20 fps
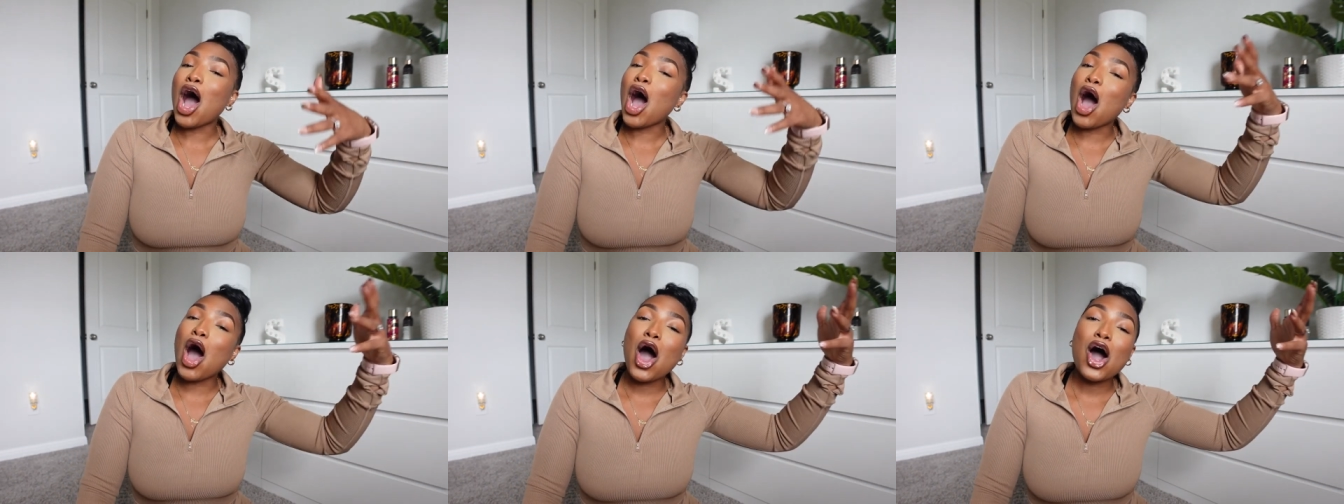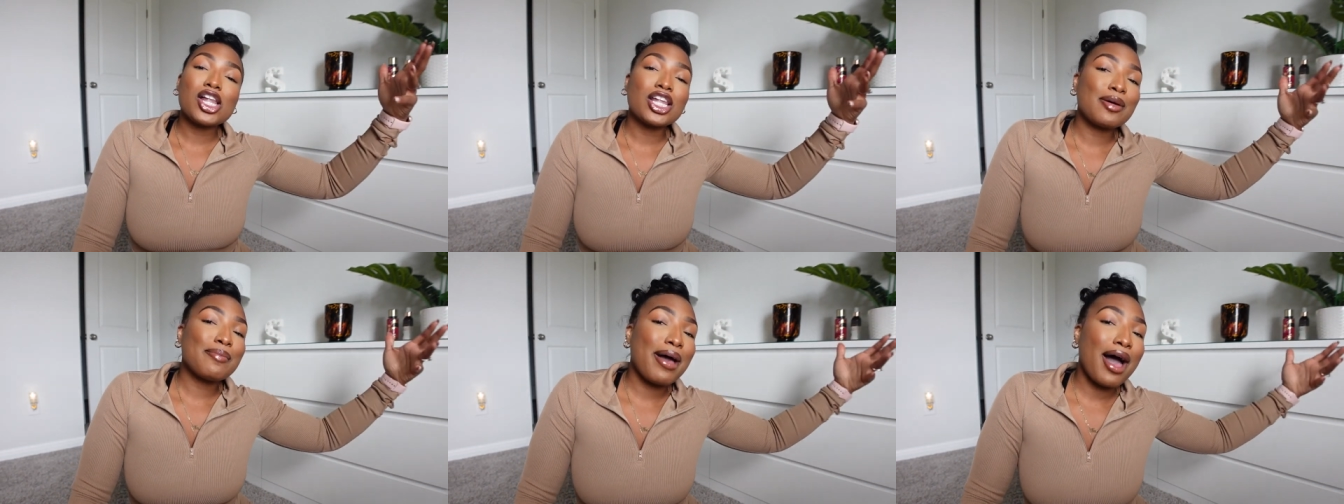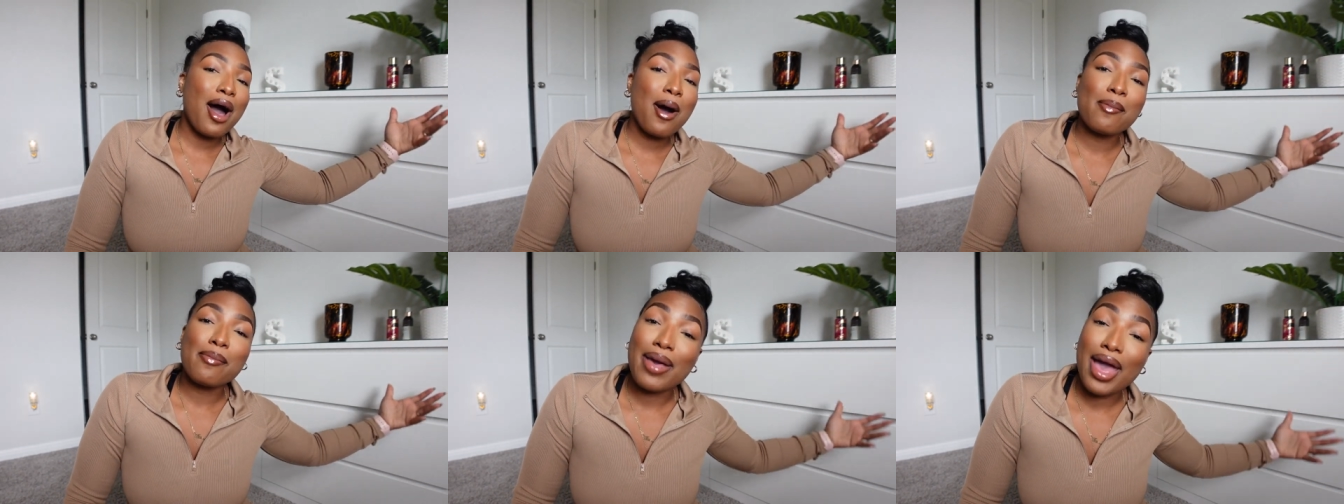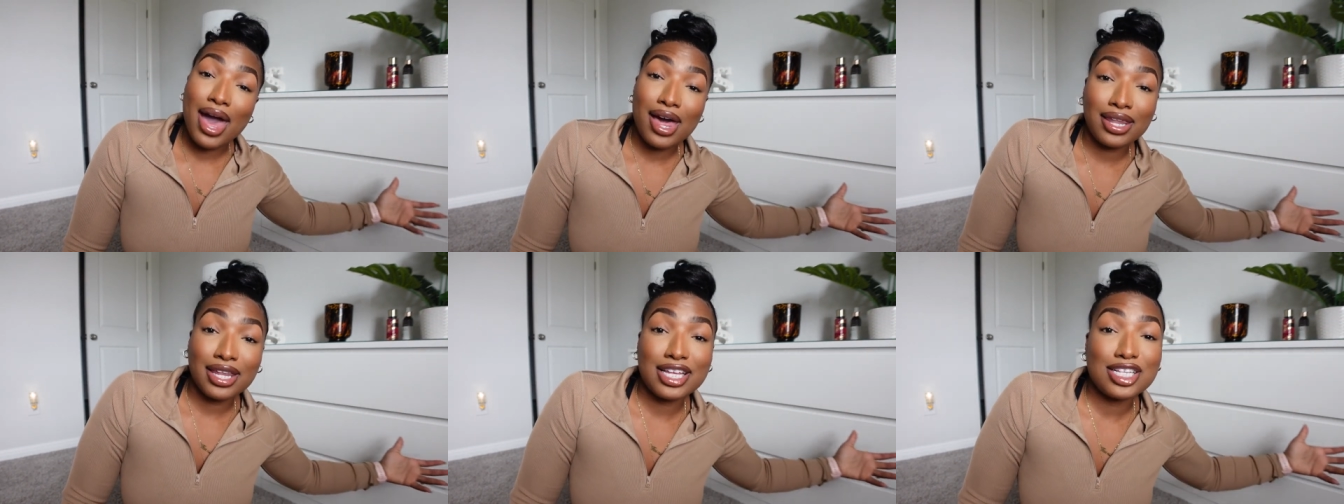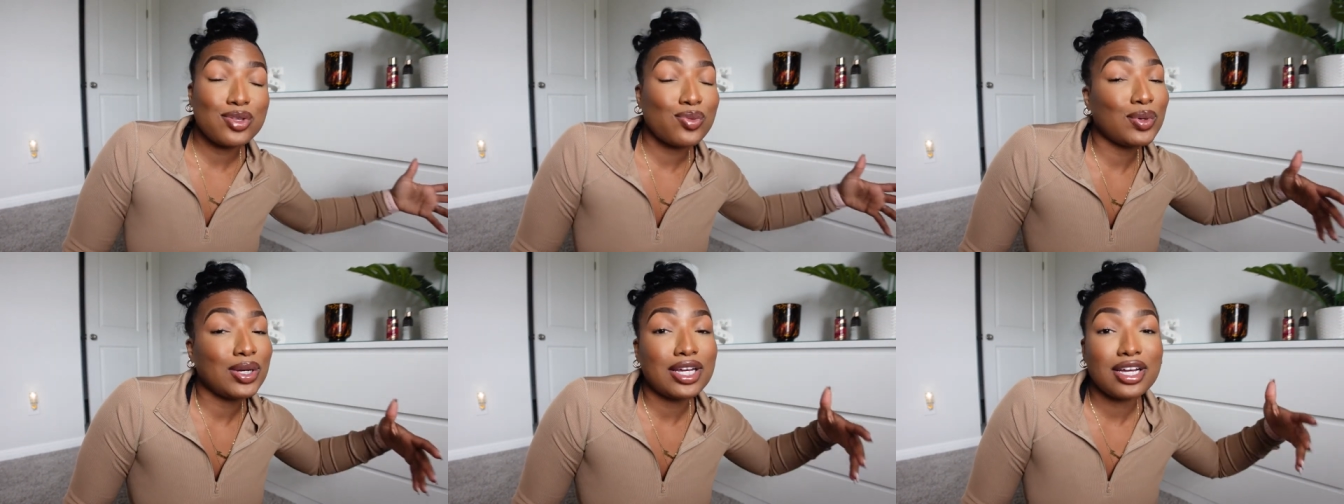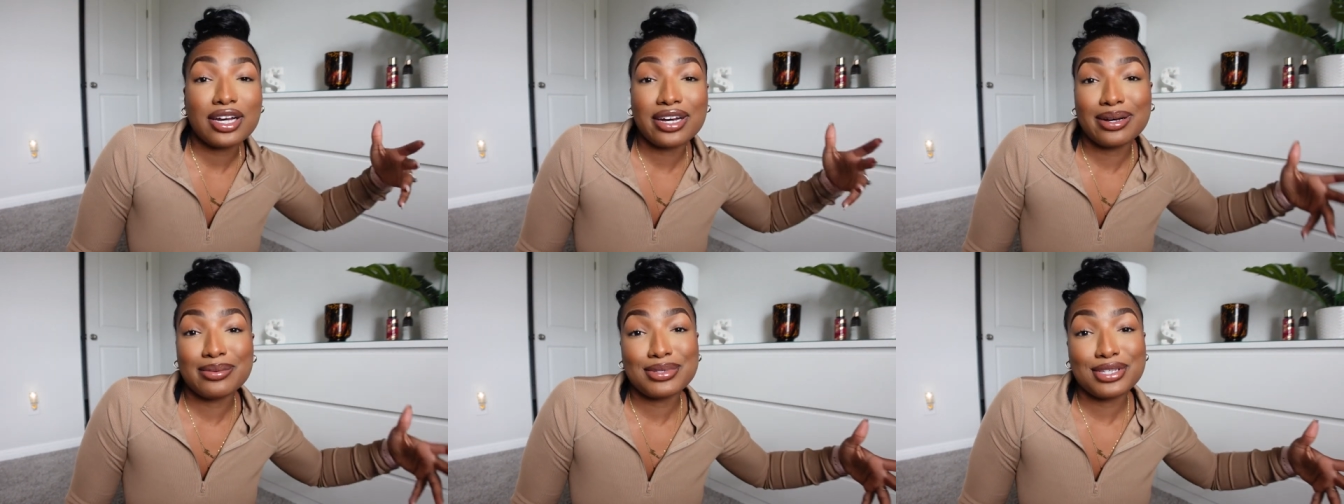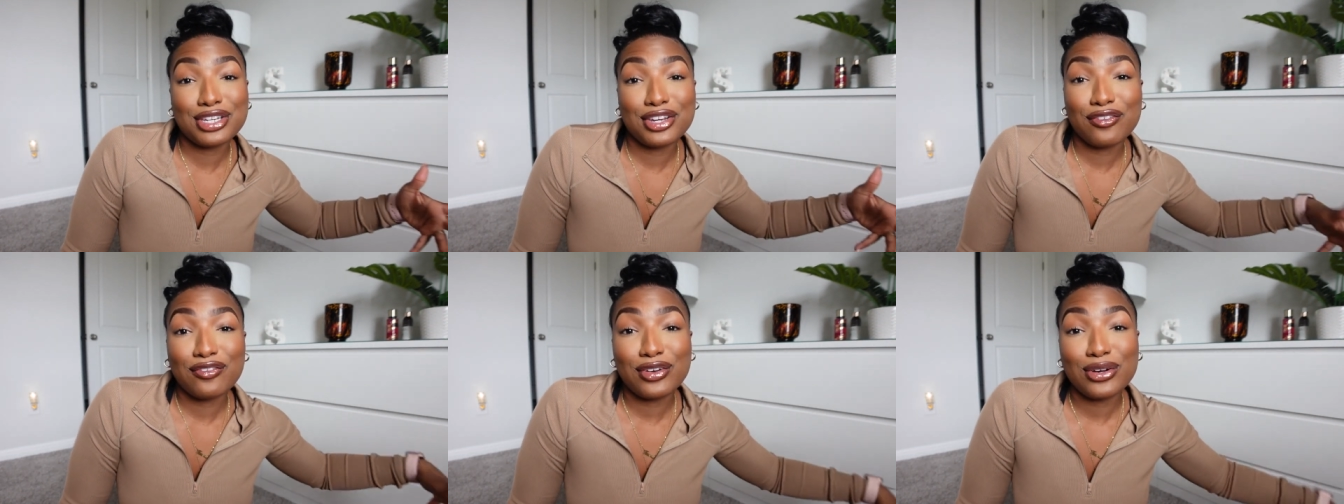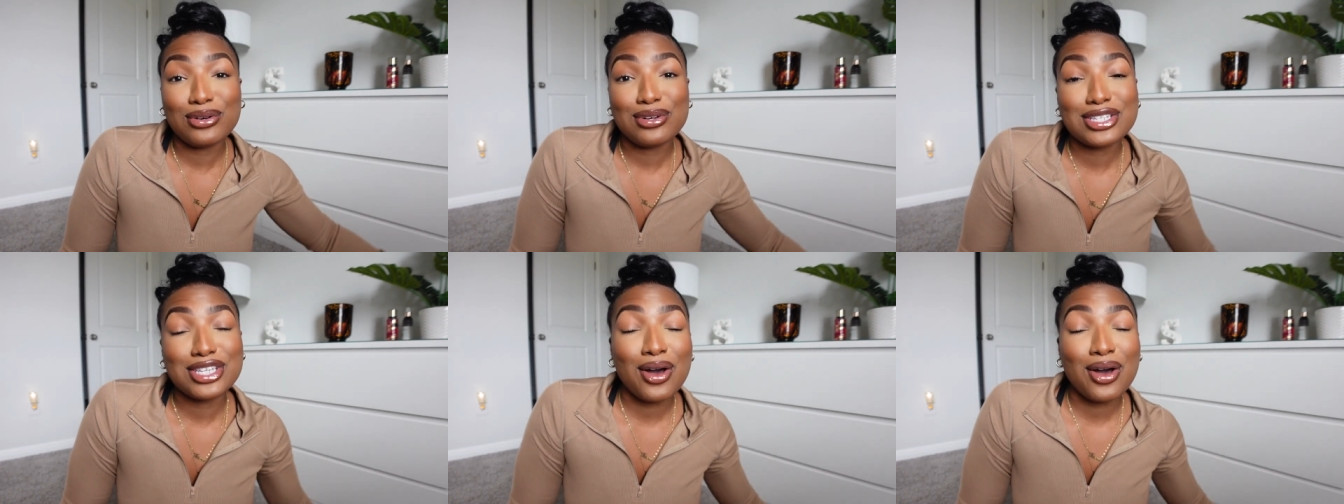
all about balance when it comes to the food.